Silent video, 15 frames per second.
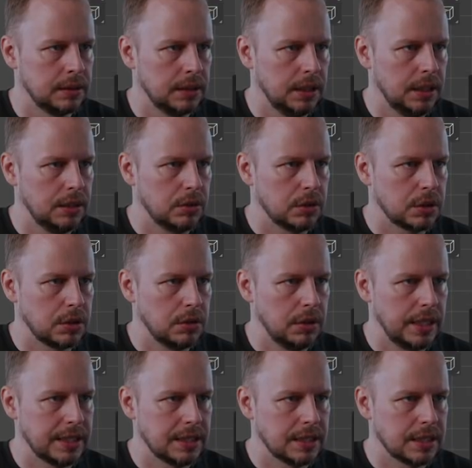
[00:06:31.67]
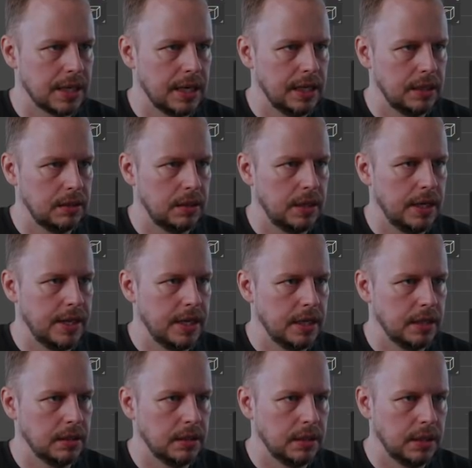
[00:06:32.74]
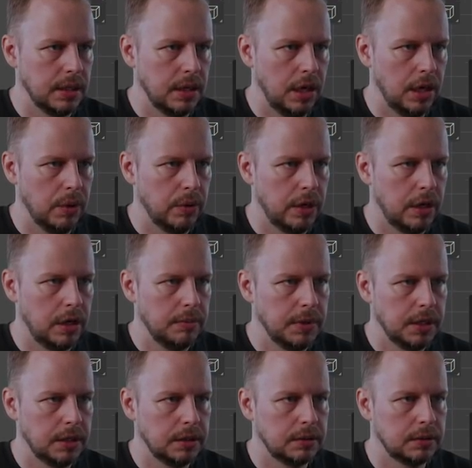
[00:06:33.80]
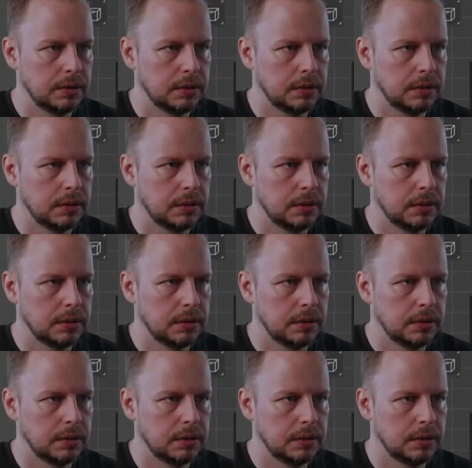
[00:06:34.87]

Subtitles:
E to extrude, S to scale, and then the lower arm here,